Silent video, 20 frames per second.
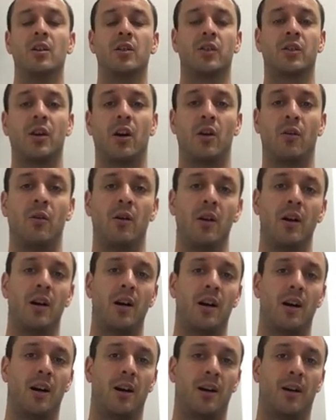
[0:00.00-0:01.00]
So
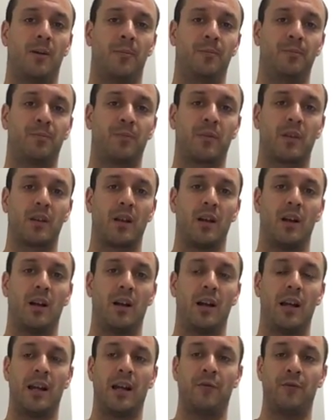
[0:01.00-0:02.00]

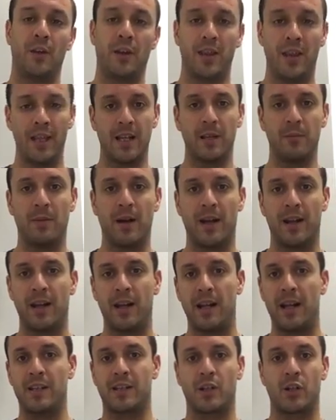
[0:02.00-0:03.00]
and if you think about
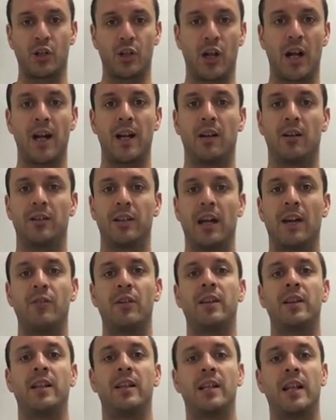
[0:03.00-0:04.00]
it, as a child,
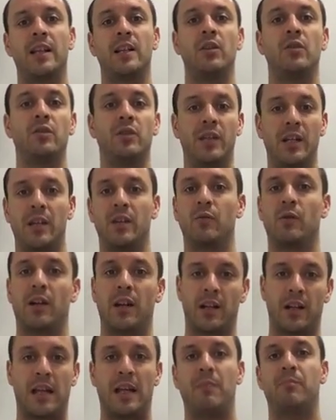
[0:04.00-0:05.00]
everything that you did when
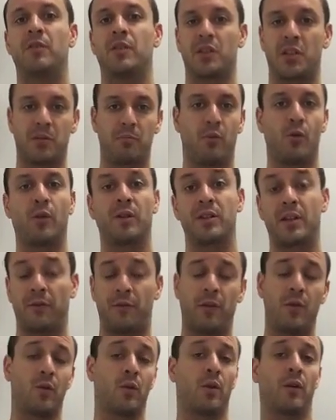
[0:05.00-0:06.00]
it came to sports,
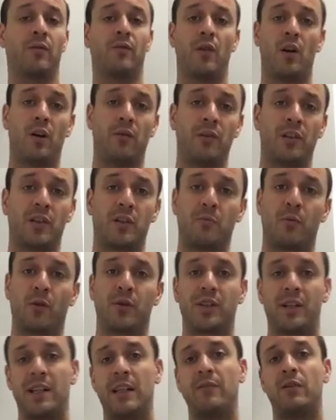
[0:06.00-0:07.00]
if you were involved in
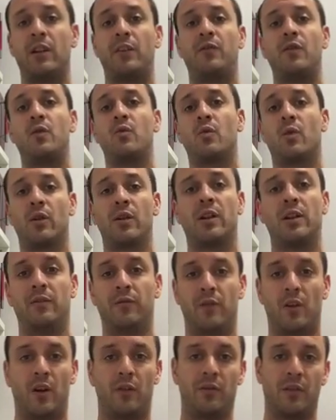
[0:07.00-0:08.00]
sports, and even if you weren't
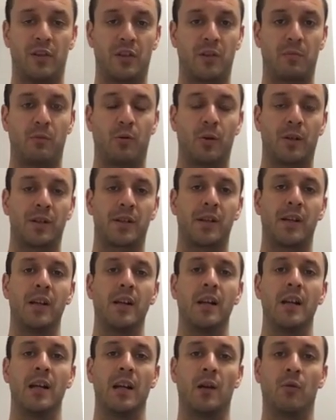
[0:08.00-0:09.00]
involved in sports,
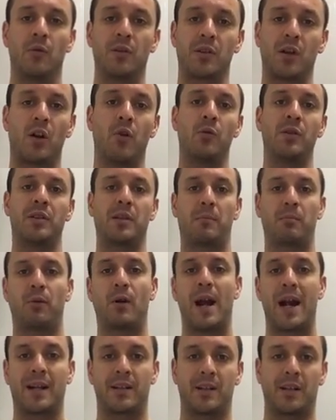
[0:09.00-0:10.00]
it was always a
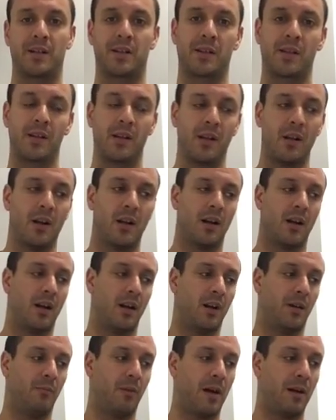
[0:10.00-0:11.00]
practice.
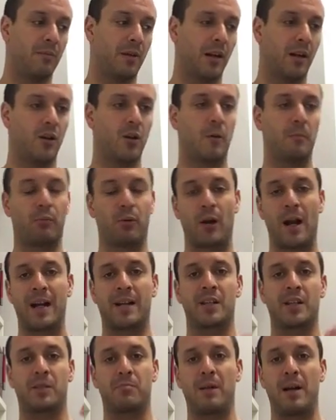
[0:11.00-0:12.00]
I'm going to go
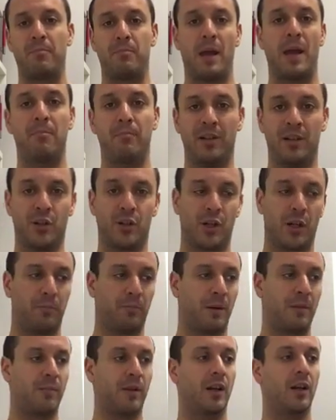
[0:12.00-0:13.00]
practice my penmanship.
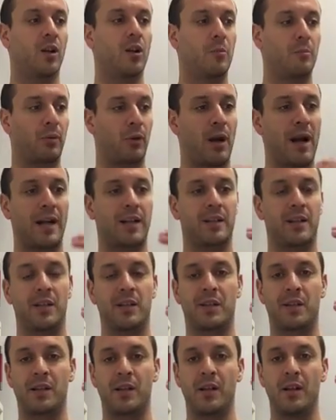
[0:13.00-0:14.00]
I'm going to go
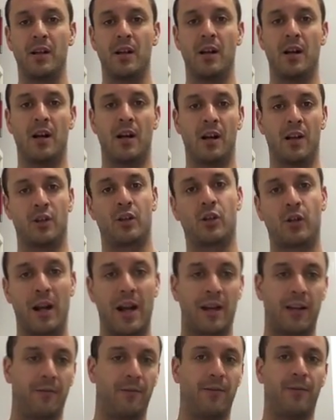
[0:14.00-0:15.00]
practice
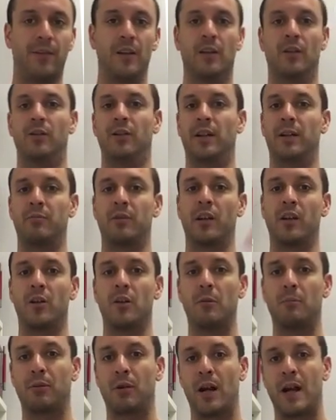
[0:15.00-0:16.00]
track and field. I'm going to
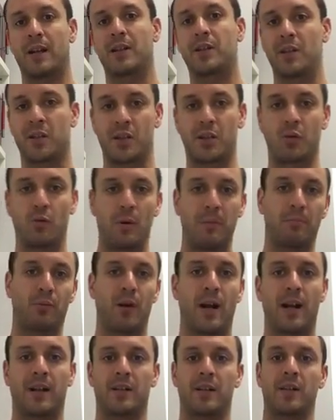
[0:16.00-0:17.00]
go practice swim
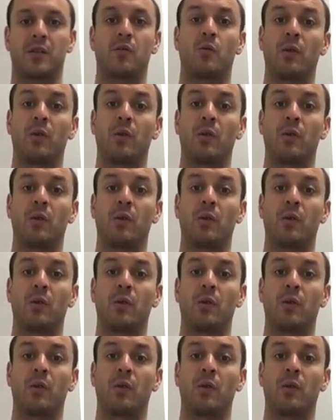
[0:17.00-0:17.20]
practice.